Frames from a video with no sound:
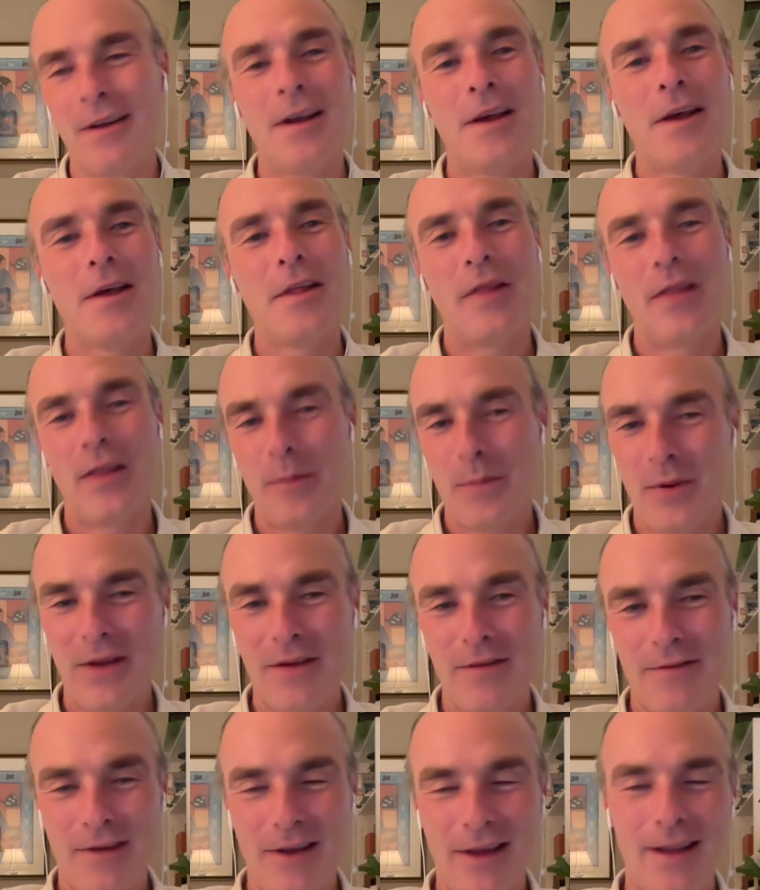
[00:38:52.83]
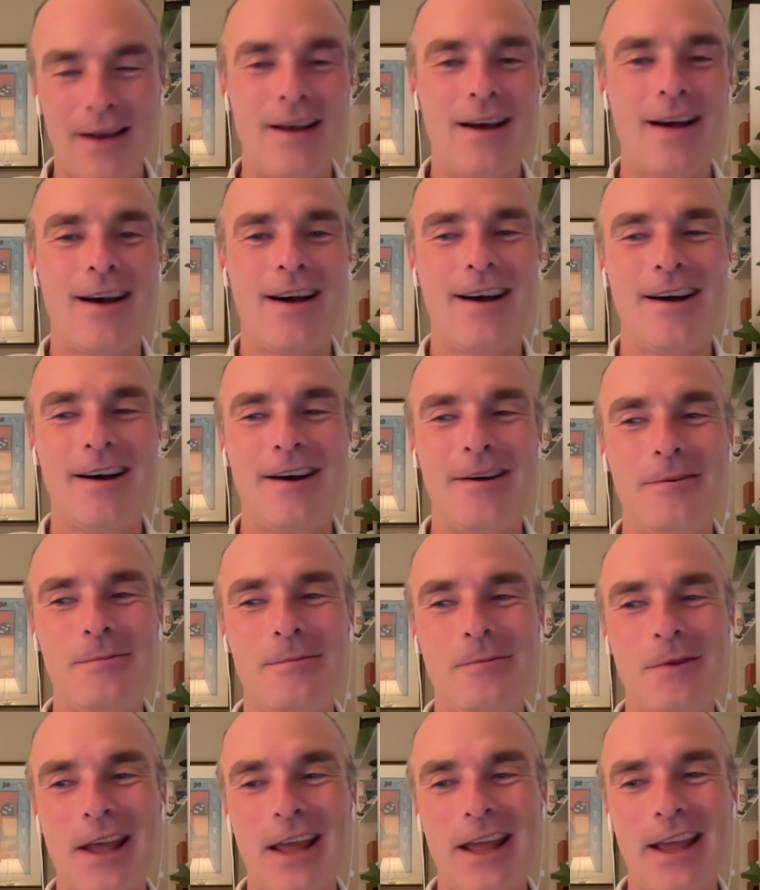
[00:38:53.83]
the pivot
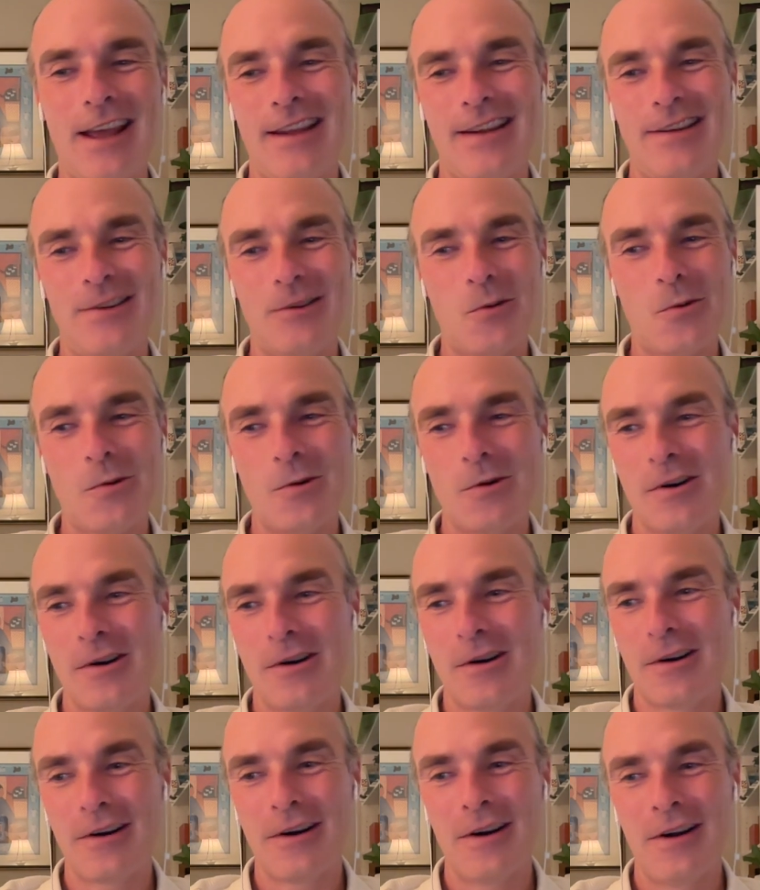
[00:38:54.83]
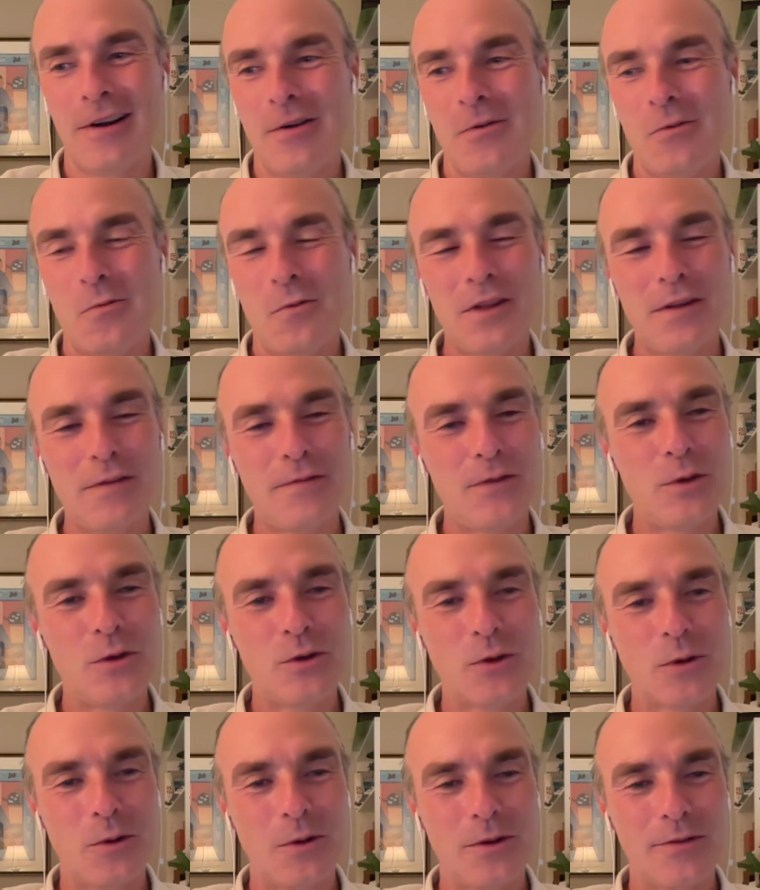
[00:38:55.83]
and or what the future
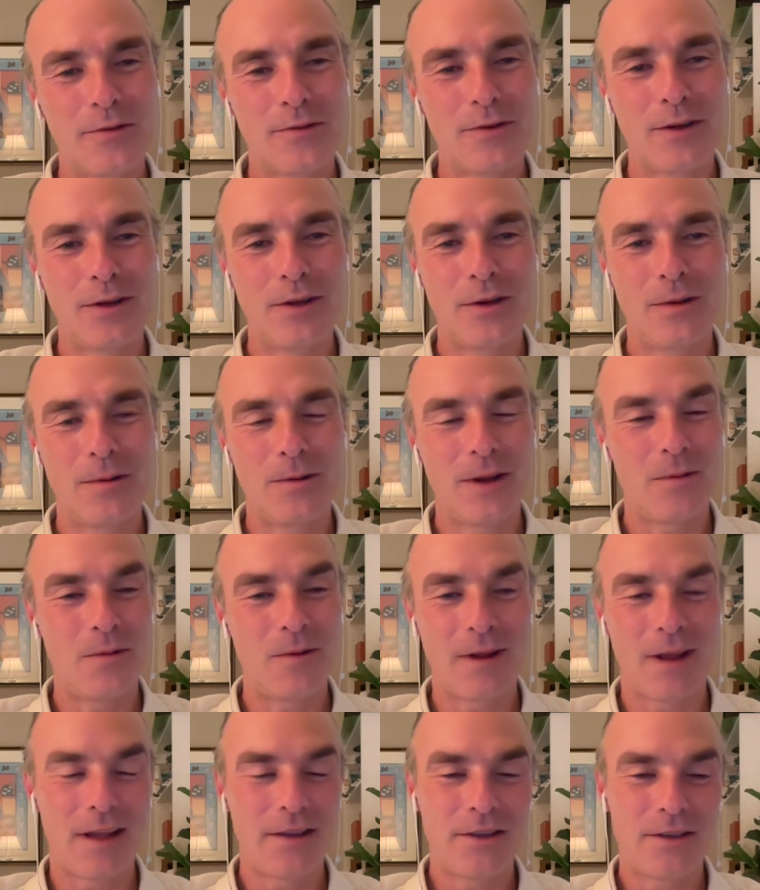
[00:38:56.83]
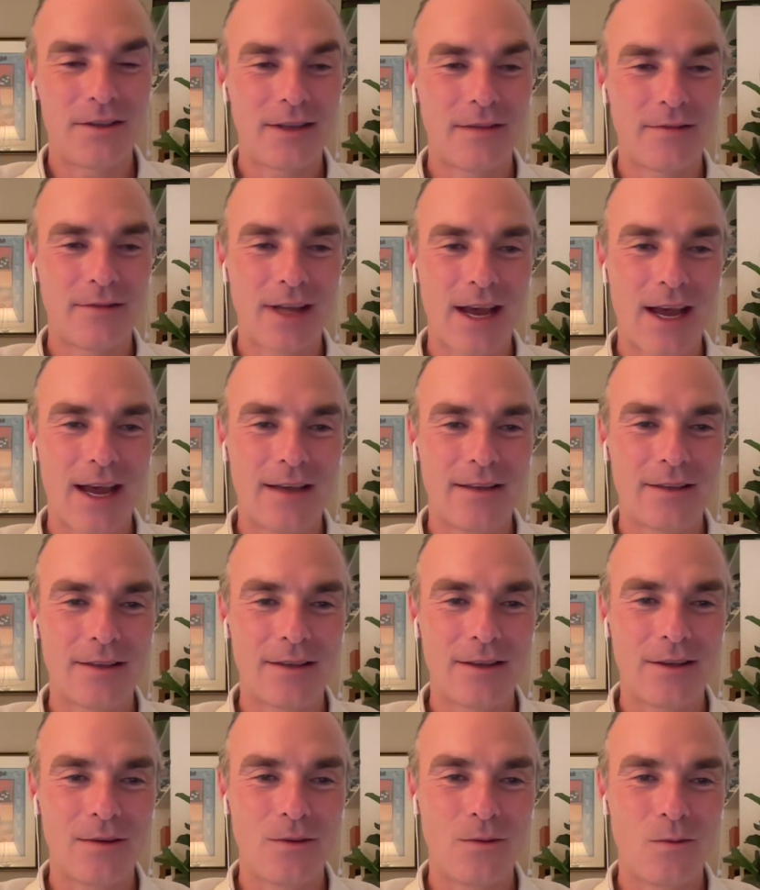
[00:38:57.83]
holds for you. And I just have to ask
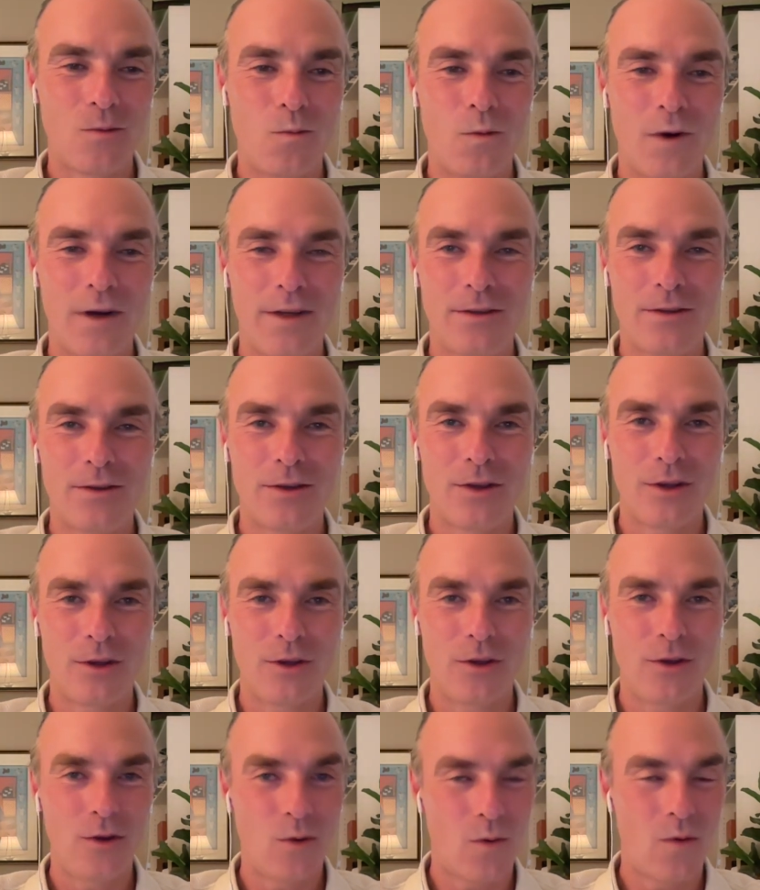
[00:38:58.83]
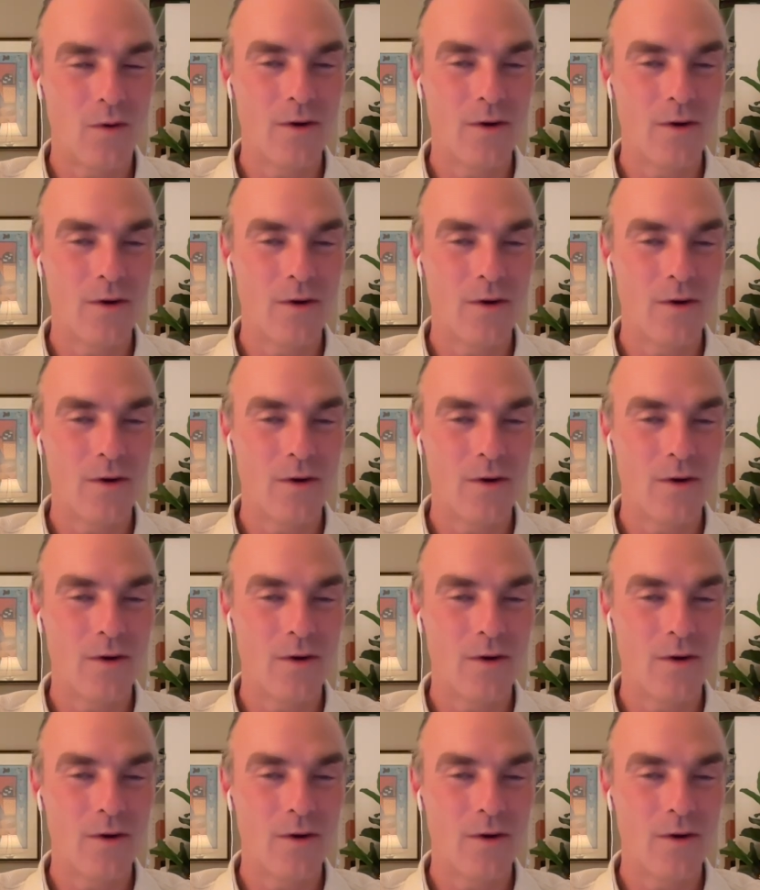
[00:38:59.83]
you, what's your